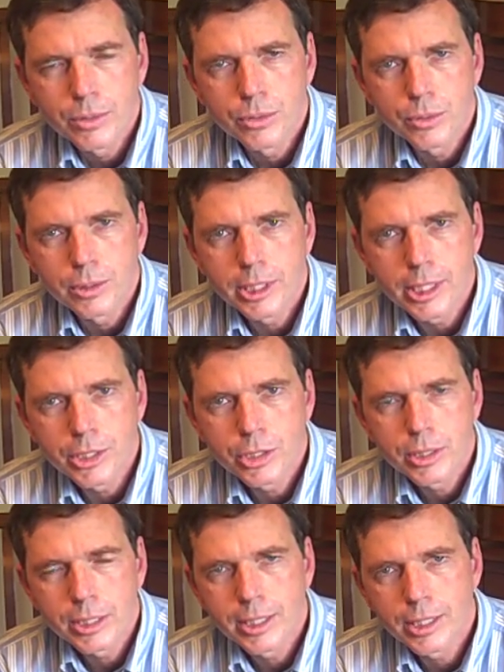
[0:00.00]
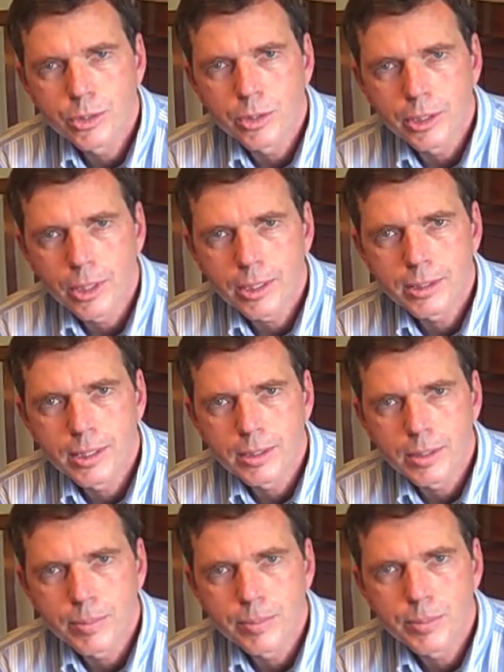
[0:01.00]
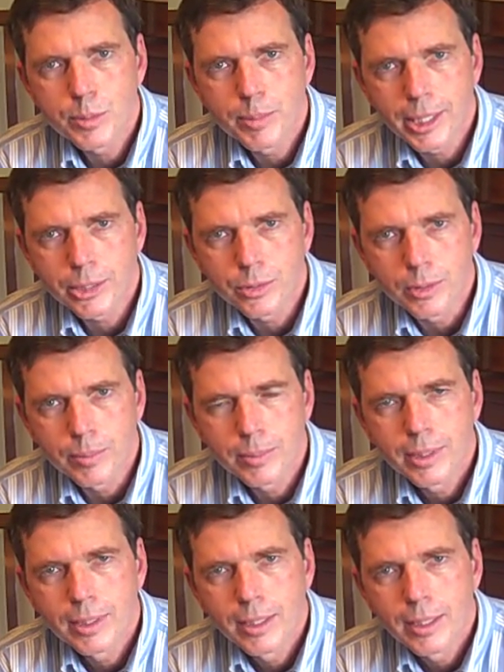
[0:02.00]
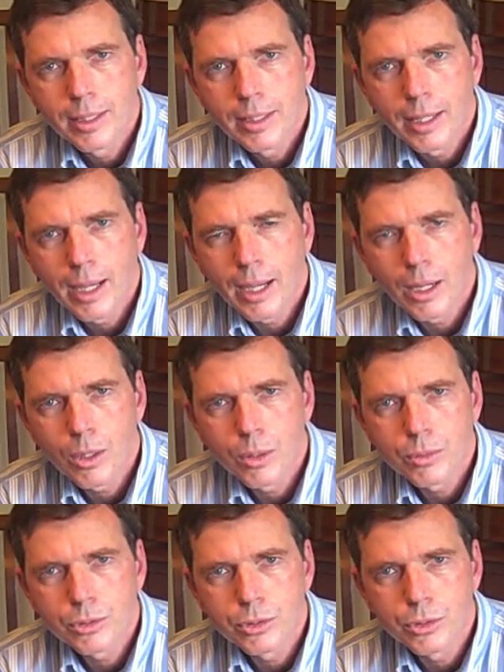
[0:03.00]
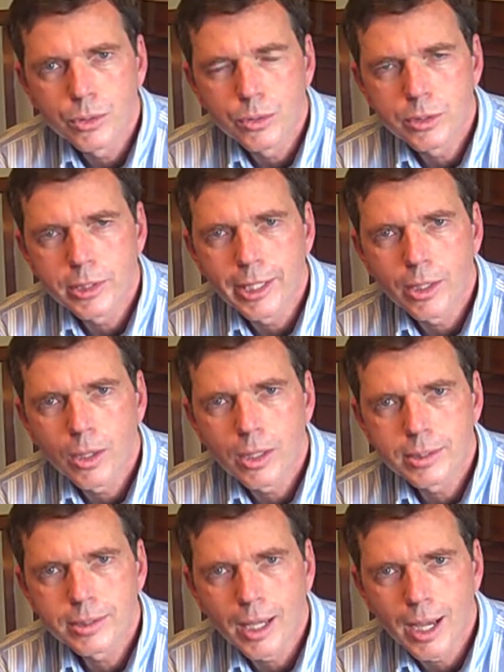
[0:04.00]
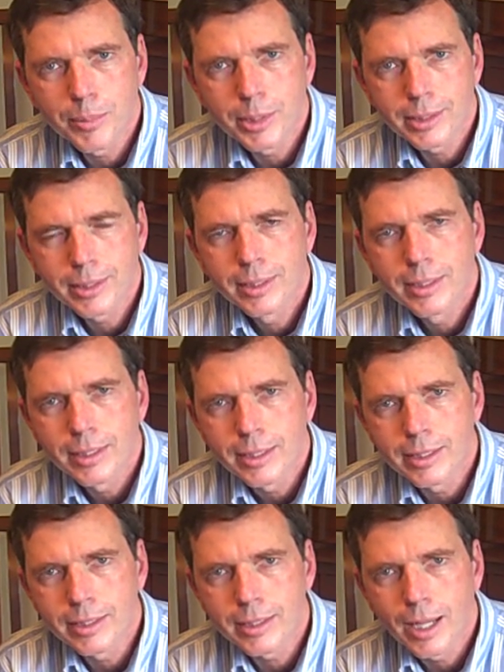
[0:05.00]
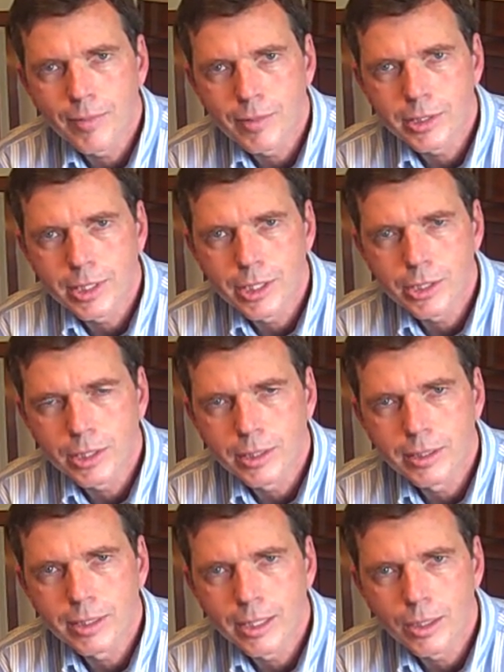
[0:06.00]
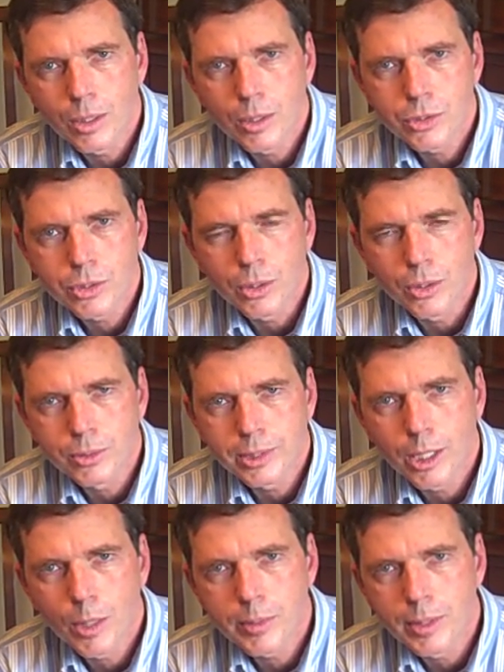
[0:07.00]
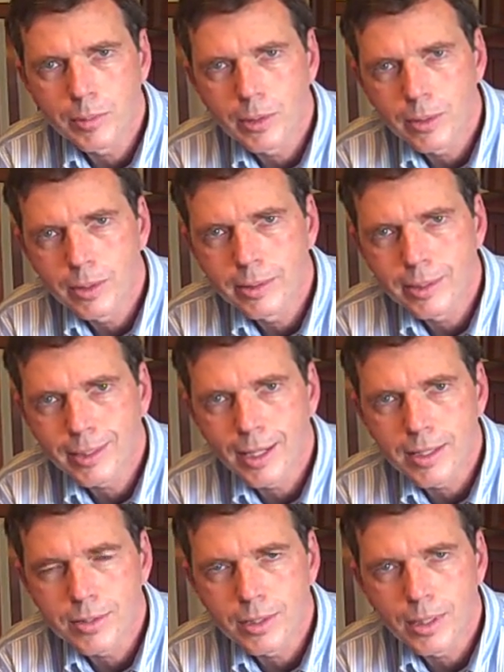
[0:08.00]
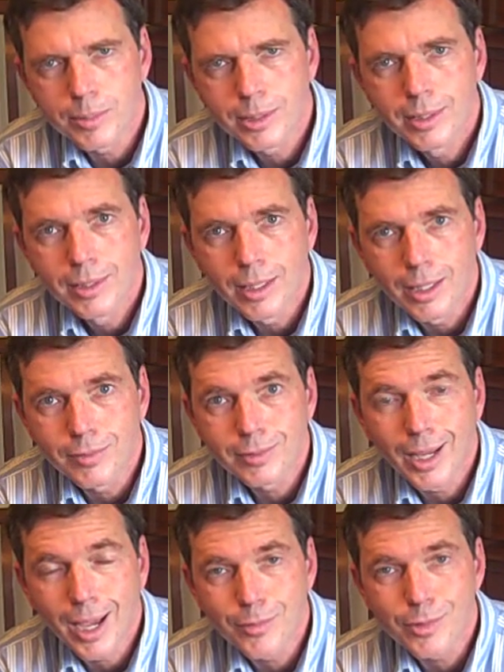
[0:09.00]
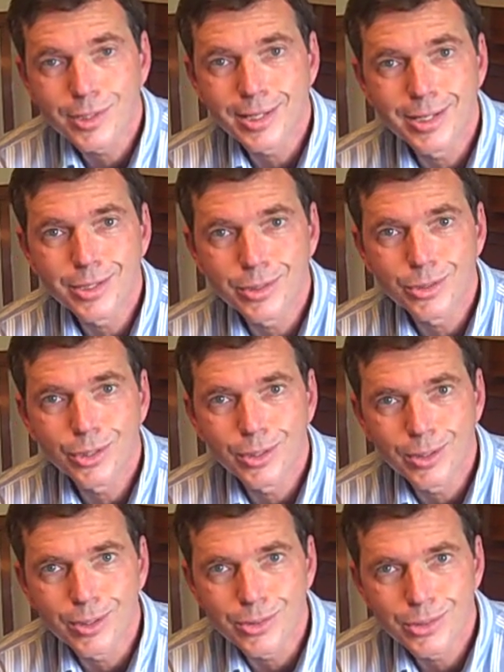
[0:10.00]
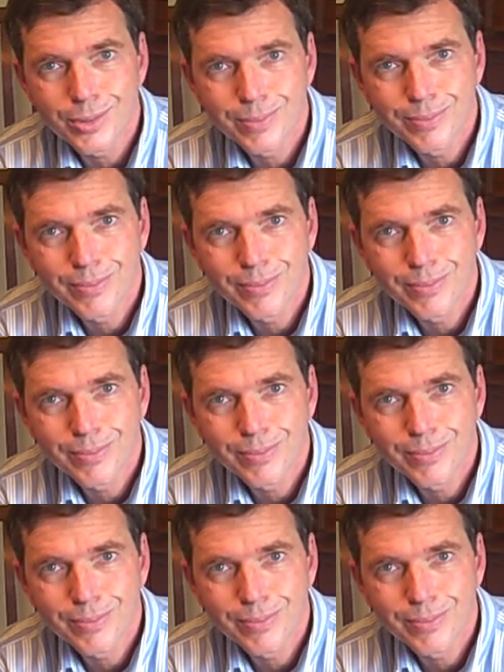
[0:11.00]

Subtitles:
to teach kids on the autism spectrum how to stay on topic in a conversation and also to help them learn the concept of conversation turns.